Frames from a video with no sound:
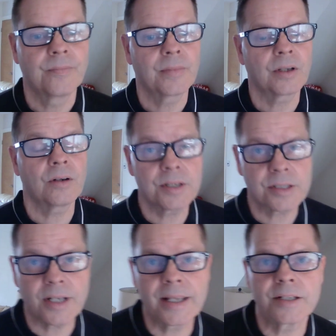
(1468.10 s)
God is
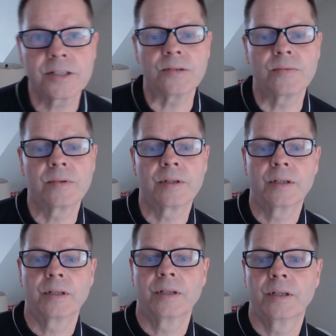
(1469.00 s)
saying to you,
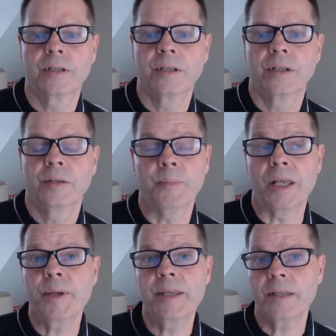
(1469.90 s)

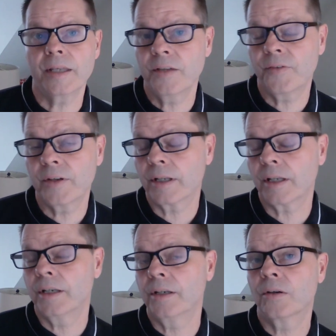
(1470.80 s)
maybe even
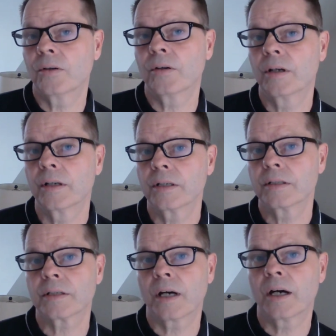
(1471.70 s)
in your
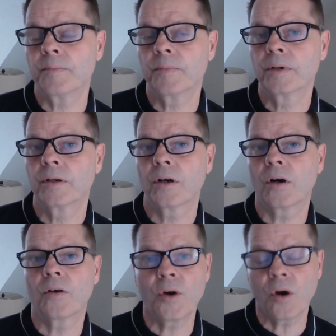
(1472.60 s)
time
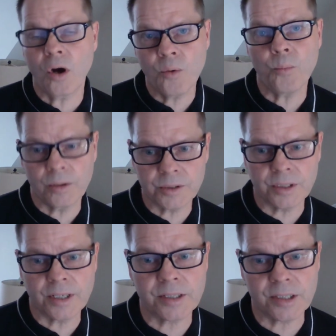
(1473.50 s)
of your own
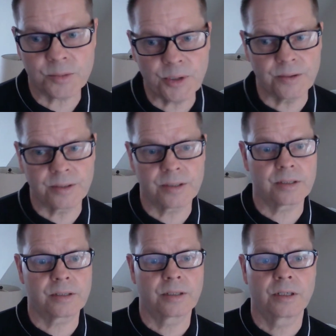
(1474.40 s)
wilderness
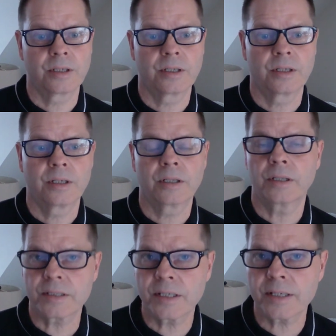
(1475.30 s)
experience,
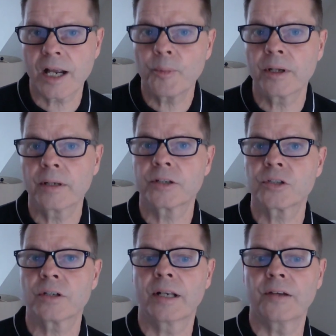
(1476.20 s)
this is how
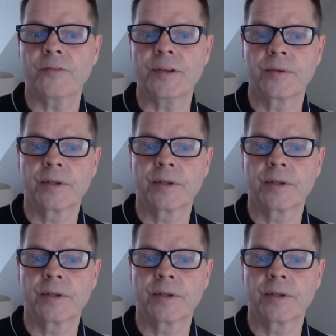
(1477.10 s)
much I love you.